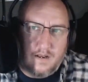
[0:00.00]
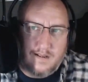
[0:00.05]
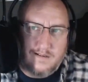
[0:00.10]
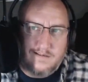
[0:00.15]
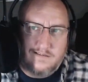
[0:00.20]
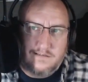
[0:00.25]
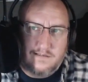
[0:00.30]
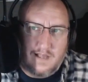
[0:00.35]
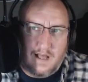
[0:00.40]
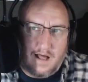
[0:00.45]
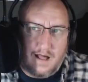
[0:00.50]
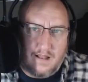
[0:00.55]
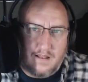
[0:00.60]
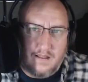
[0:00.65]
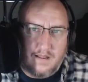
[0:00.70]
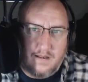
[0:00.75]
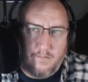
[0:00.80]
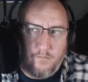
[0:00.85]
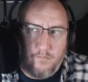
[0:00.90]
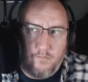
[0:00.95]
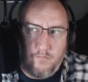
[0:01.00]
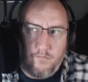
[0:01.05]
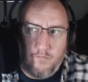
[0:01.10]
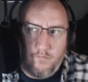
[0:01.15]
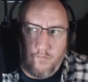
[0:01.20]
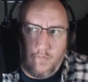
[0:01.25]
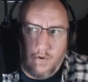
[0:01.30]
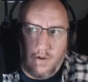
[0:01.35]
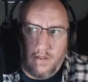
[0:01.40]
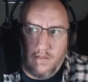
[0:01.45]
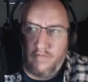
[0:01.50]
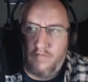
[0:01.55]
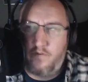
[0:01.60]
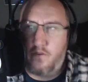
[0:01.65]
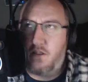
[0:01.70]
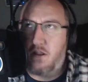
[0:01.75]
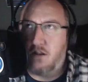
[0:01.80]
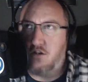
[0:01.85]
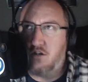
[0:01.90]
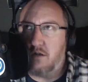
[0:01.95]
a solid month. So
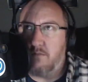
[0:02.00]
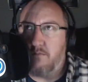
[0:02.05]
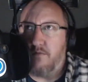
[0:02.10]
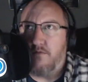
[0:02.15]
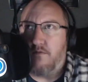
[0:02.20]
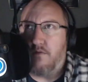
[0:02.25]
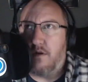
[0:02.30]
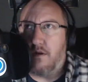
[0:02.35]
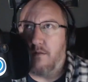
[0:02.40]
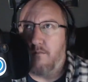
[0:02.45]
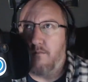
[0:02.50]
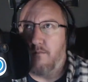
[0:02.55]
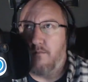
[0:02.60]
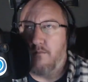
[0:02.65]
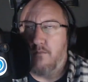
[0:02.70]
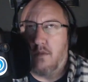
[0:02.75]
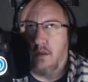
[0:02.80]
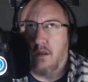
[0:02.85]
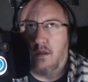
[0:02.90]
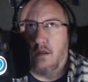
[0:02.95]
they jumped from,